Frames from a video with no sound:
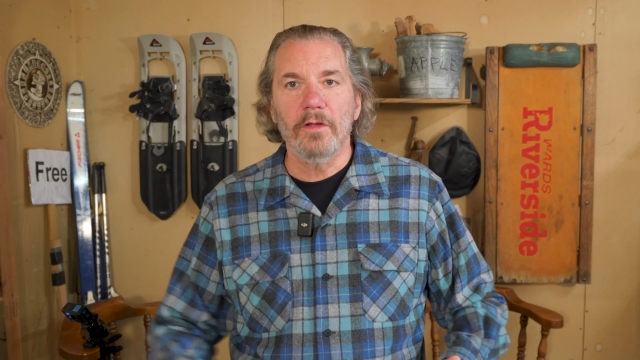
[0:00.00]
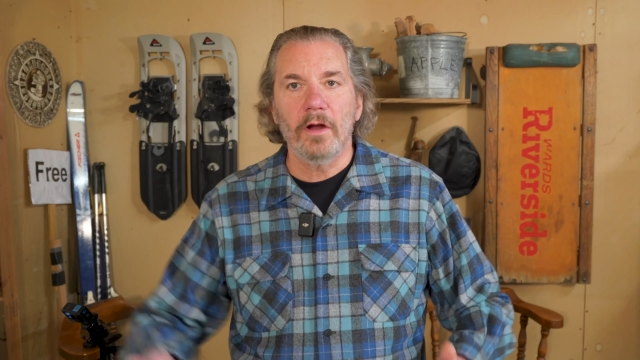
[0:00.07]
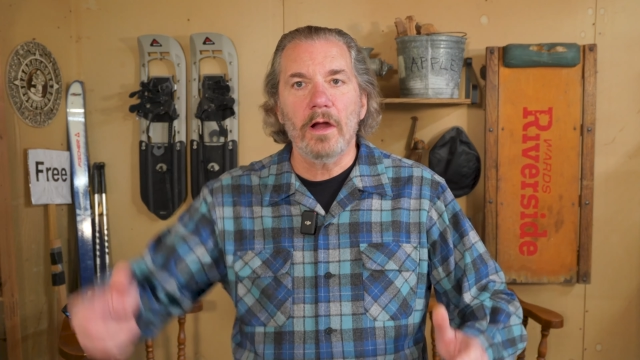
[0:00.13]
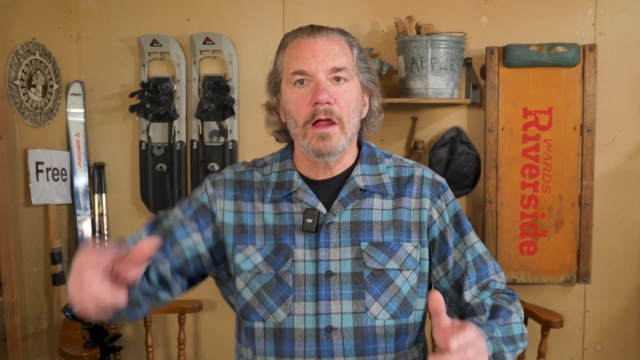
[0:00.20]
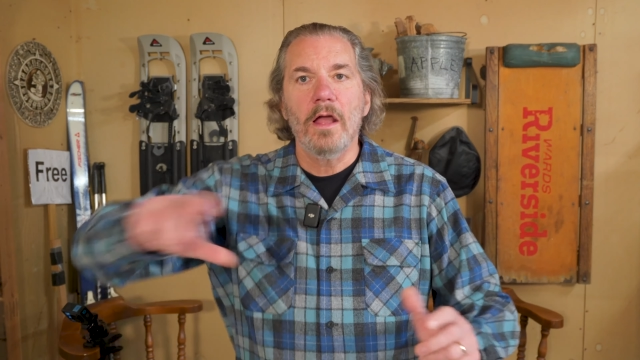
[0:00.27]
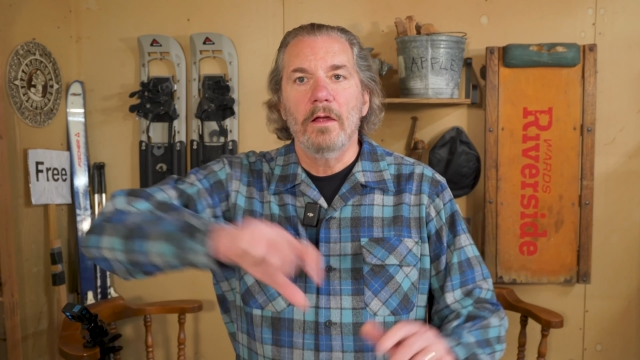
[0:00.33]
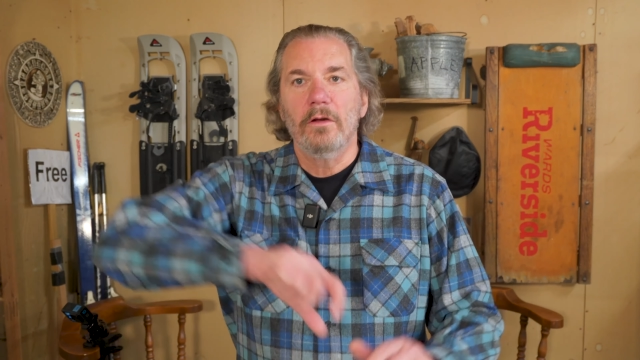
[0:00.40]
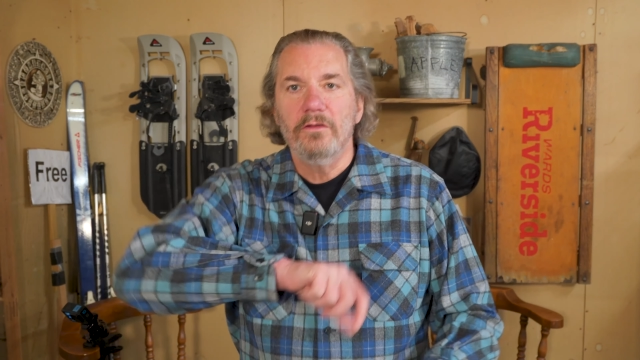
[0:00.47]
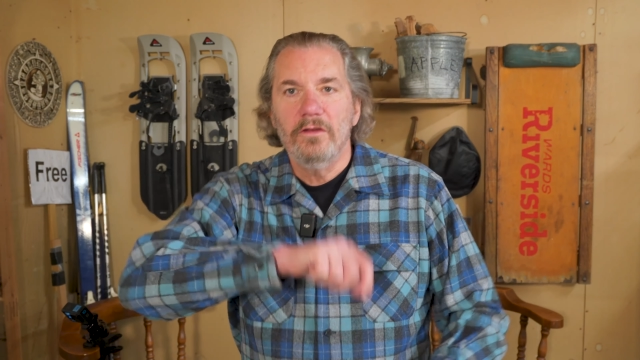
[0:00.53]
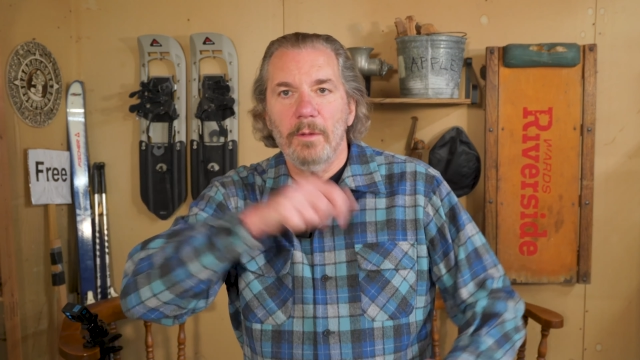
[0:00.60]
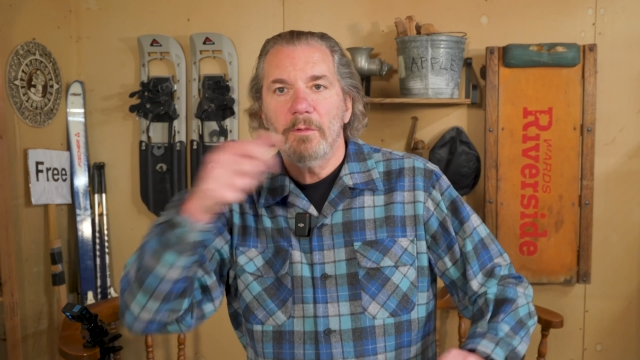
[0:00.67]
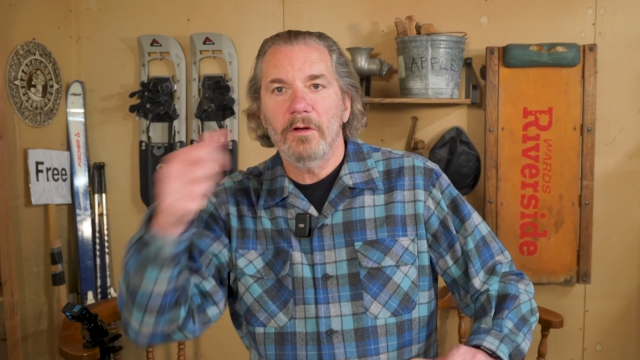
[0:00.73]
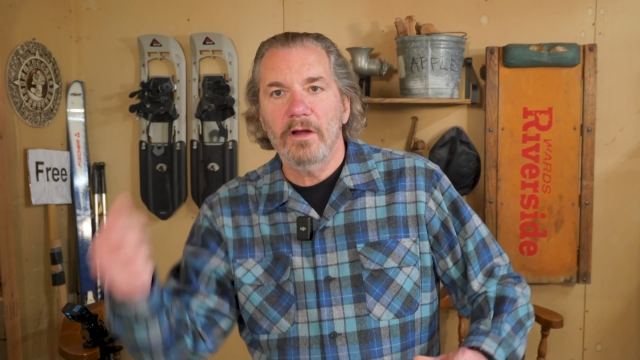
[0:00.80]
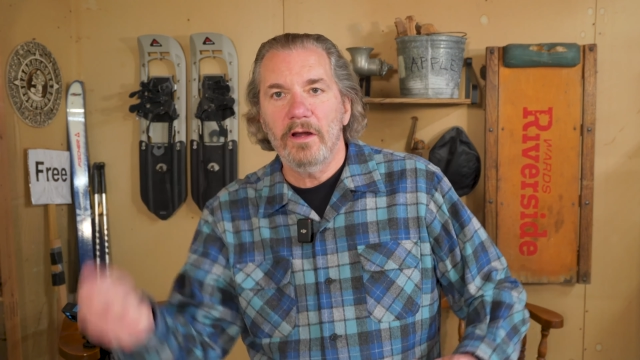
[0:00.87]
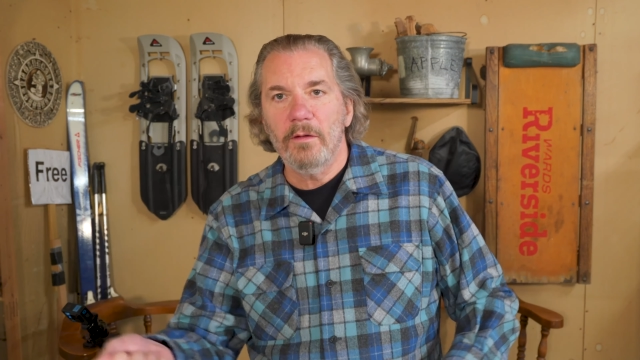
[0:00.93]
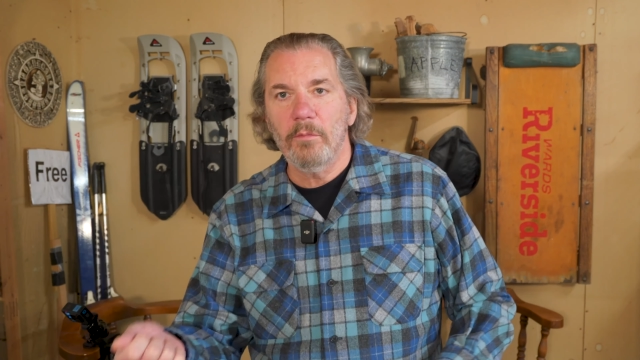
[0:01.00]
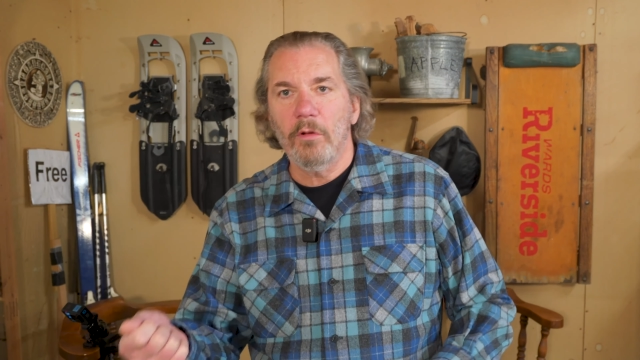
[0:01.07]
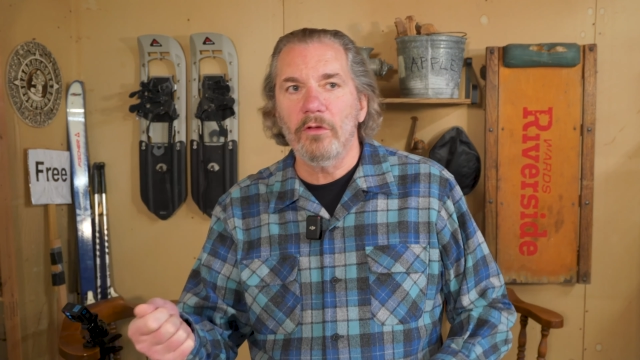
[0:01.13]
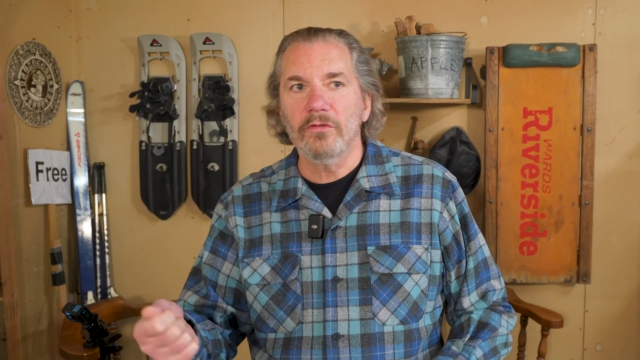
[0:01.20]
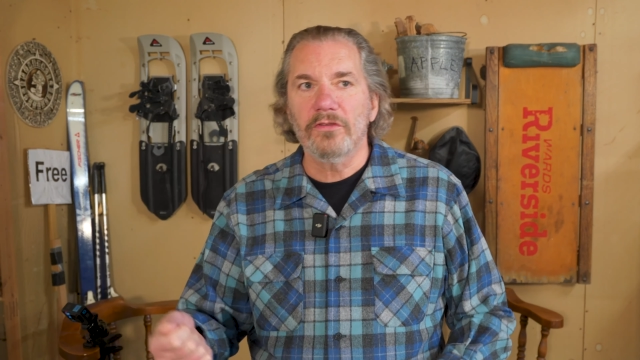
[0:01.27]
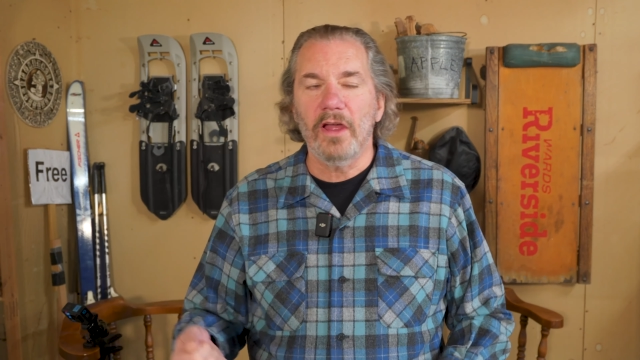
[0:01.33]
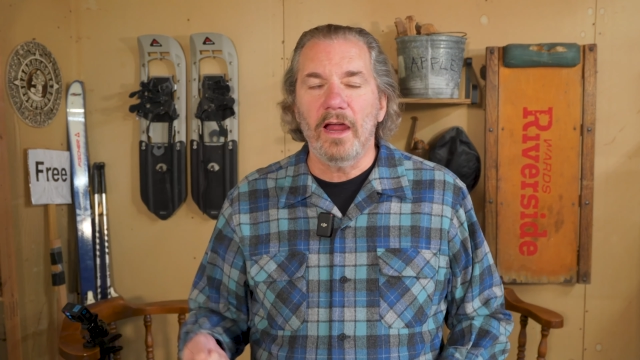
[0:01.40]
there, dipping it in
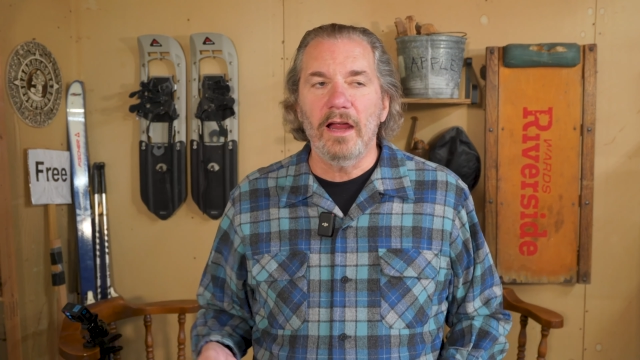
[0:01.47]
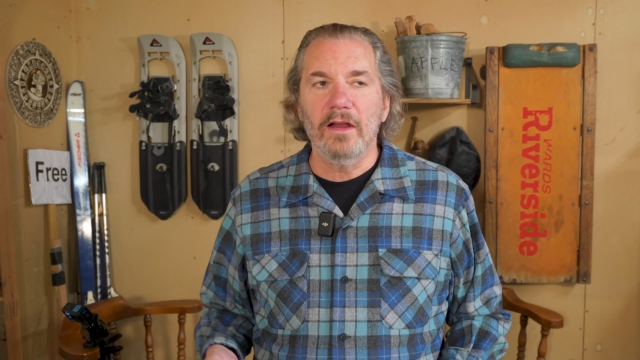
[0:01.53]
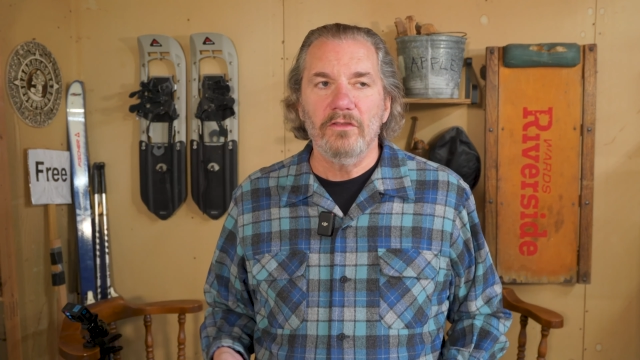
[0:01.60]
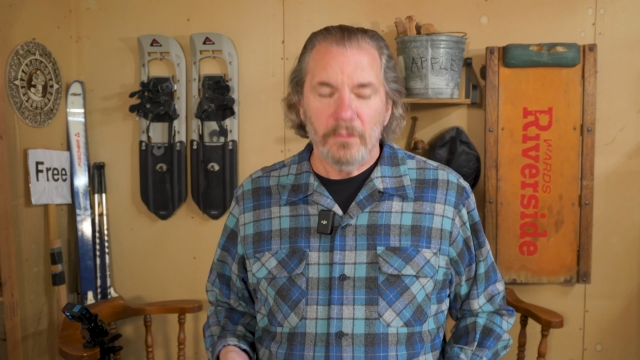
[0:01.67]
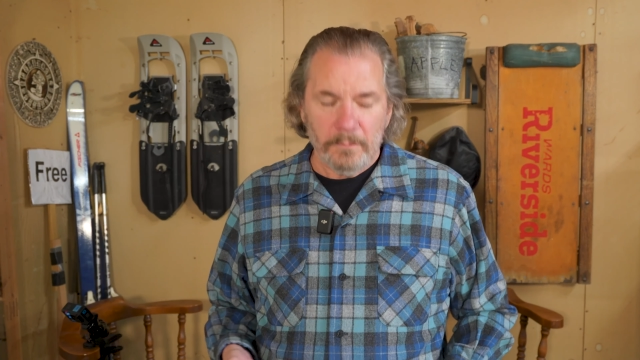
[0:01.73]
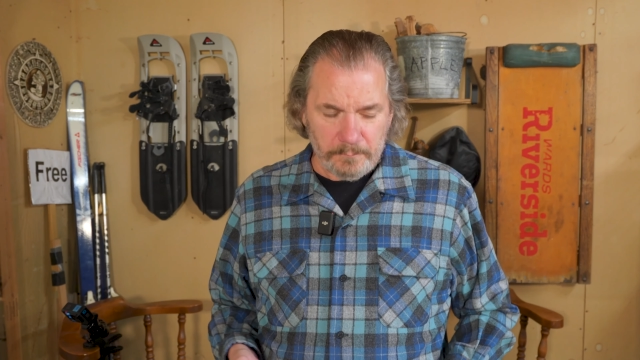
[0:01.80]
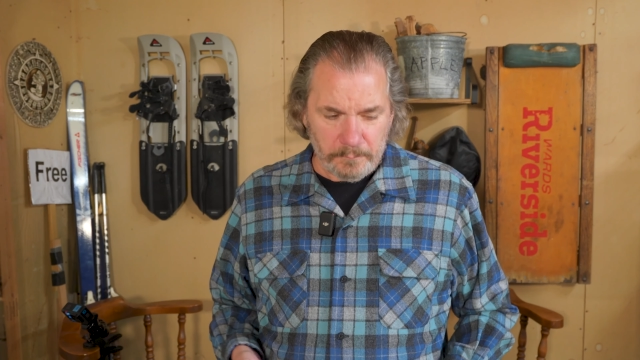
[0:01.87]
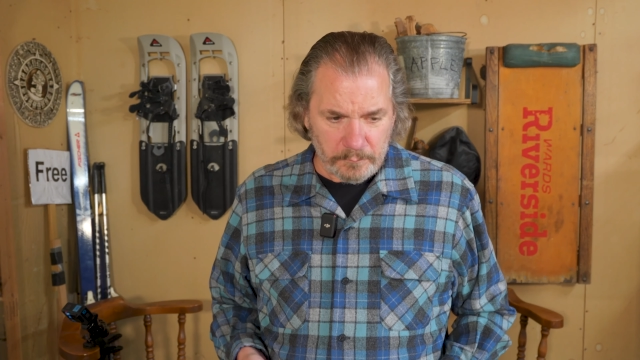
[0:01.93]
both sides,